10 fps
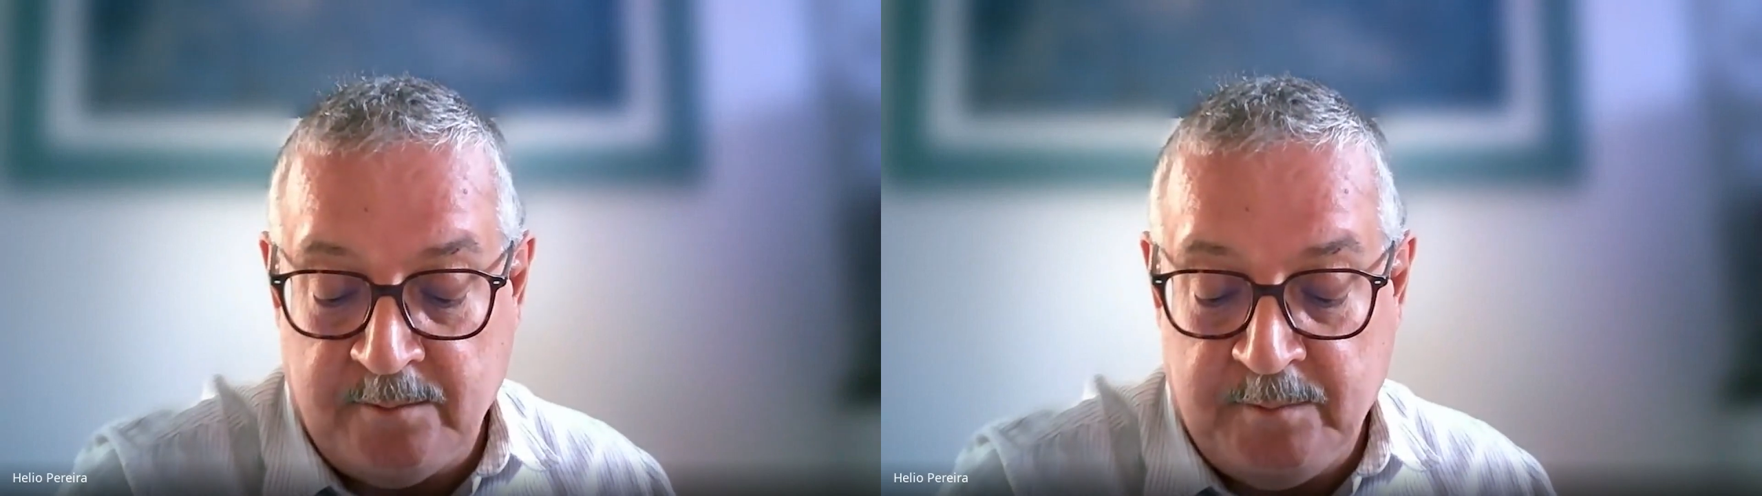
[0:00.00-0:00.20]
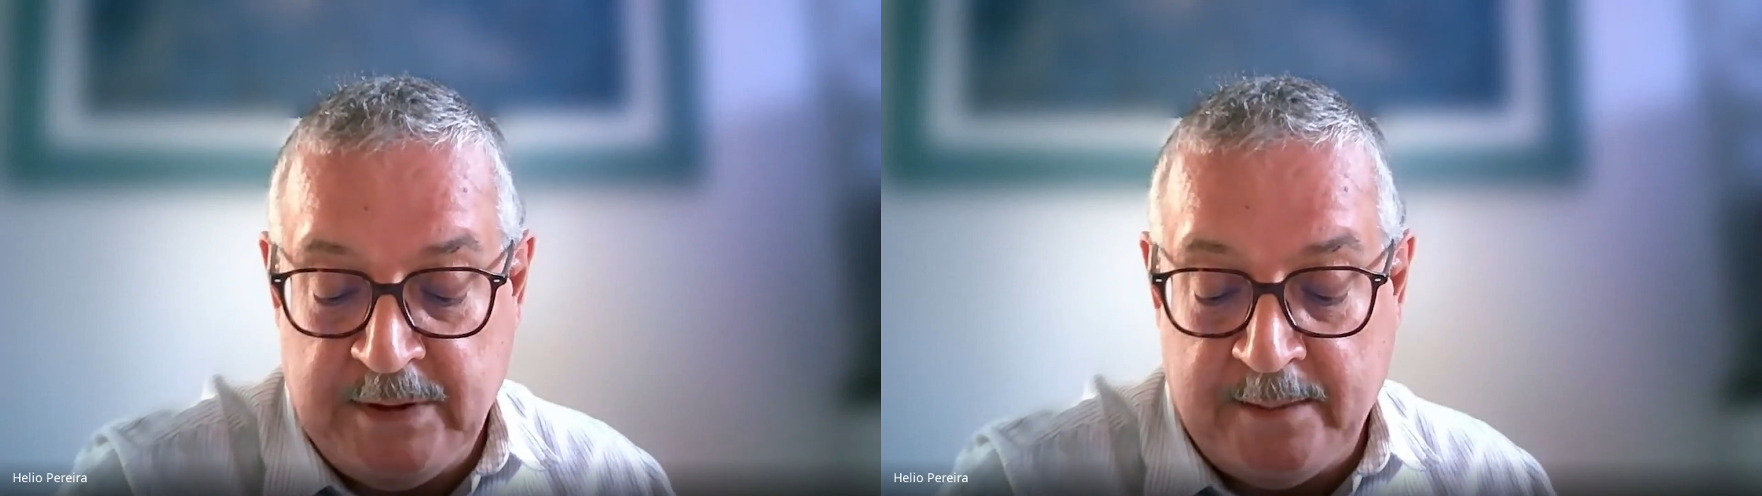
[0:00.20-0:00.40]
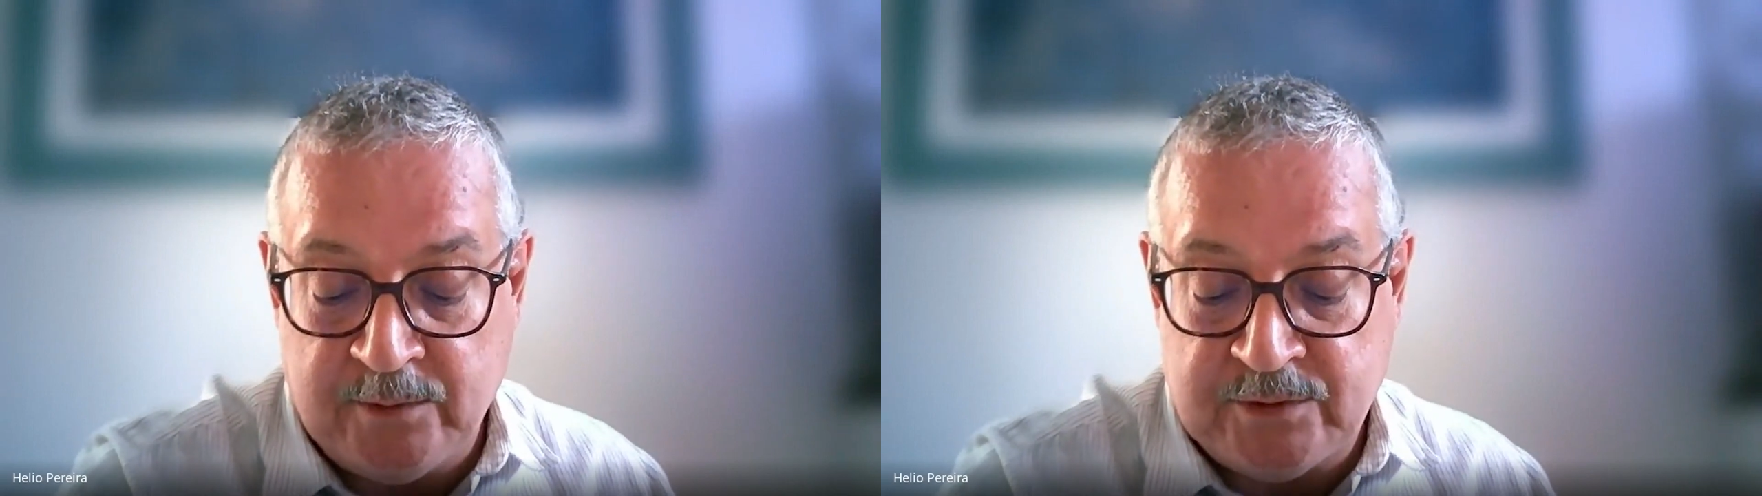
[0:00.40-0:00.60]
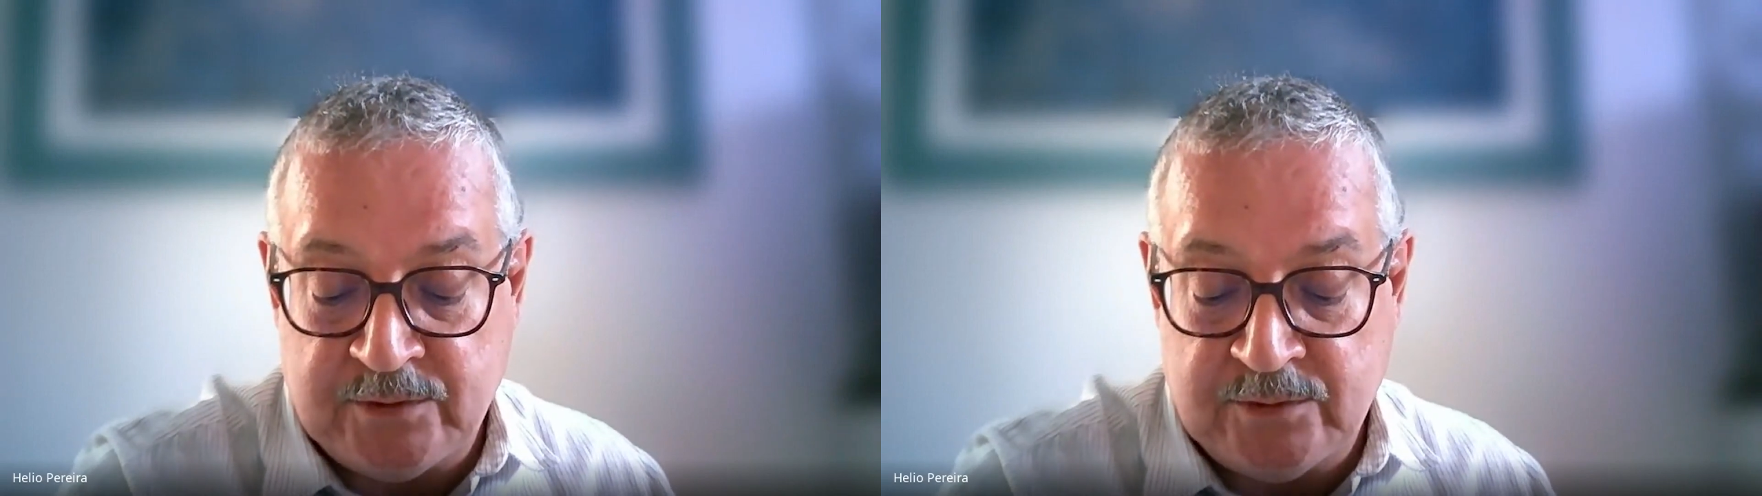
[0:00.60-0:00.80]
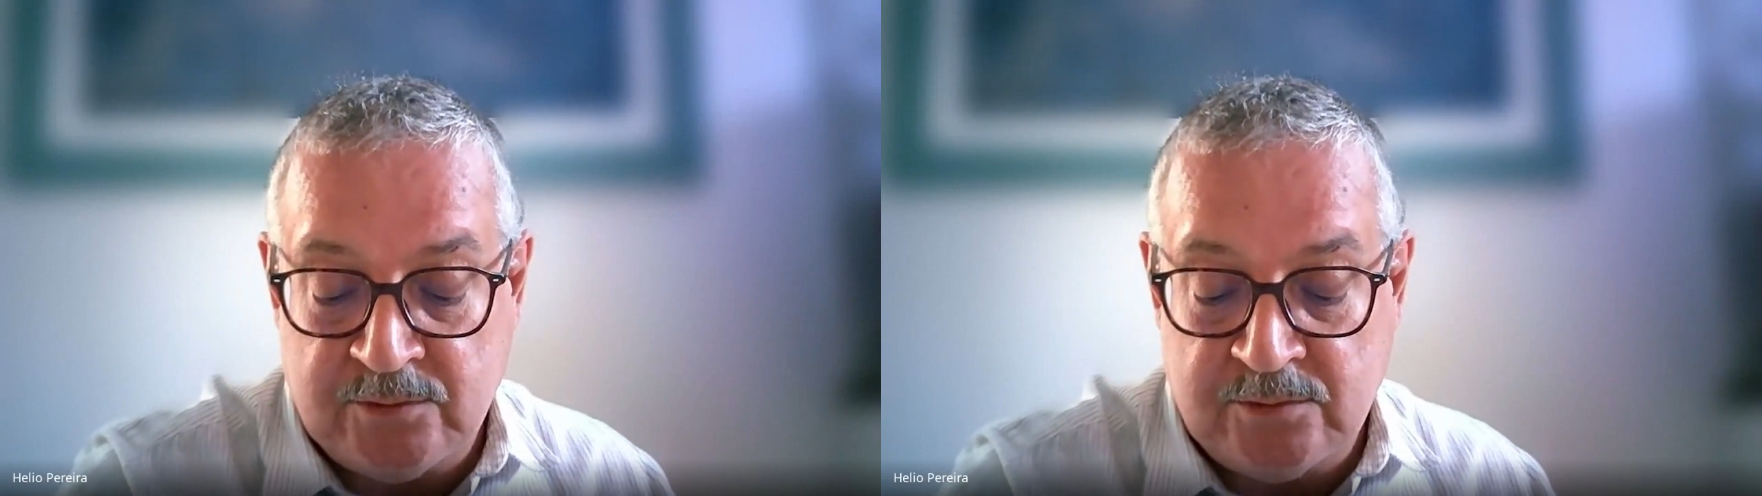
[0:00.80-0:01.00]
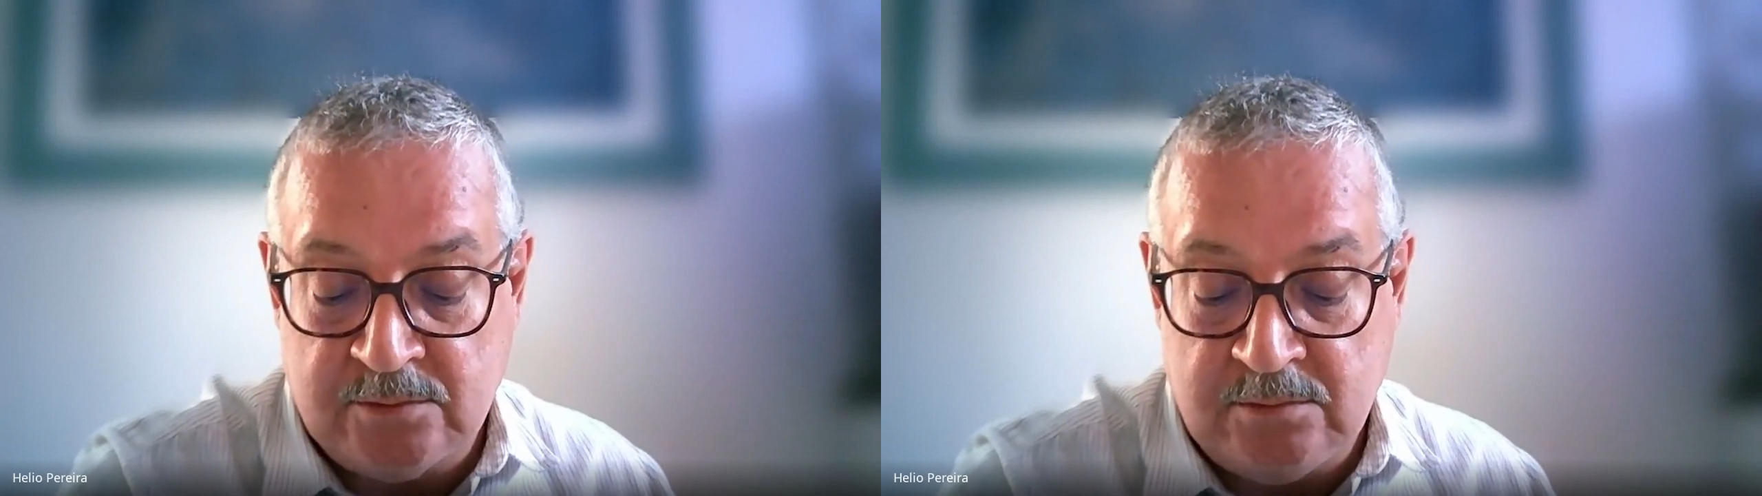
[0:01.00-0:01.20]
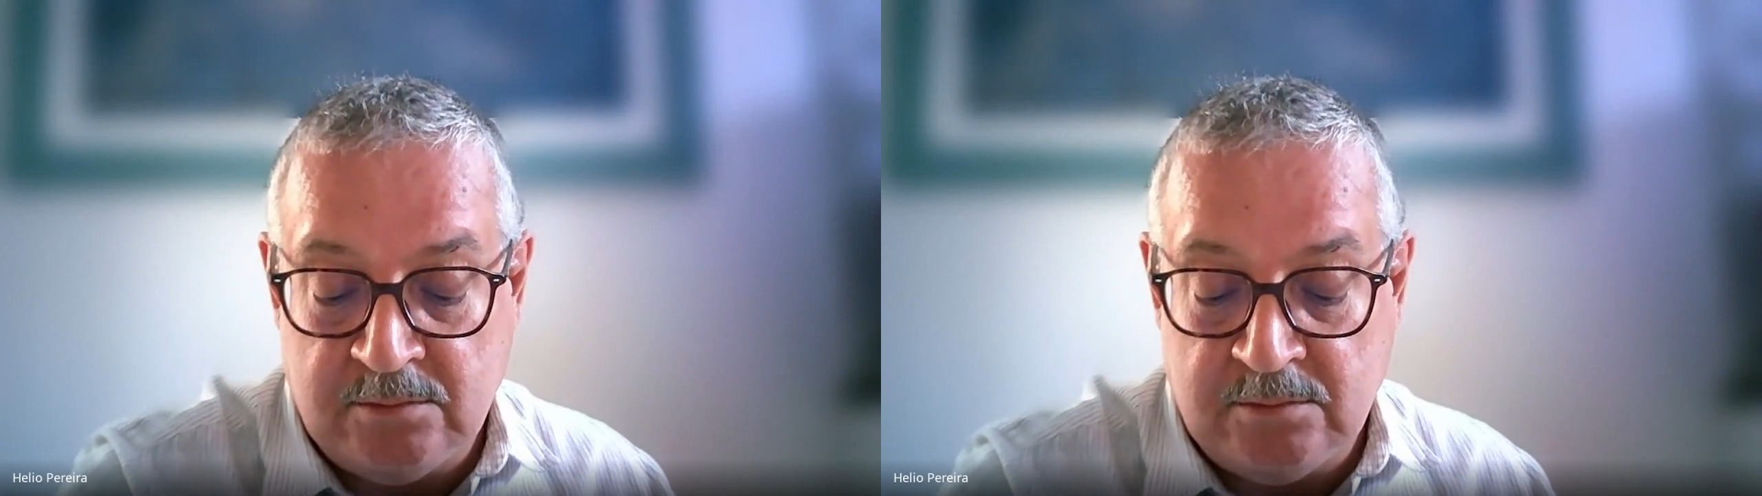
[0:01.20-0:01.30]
be able to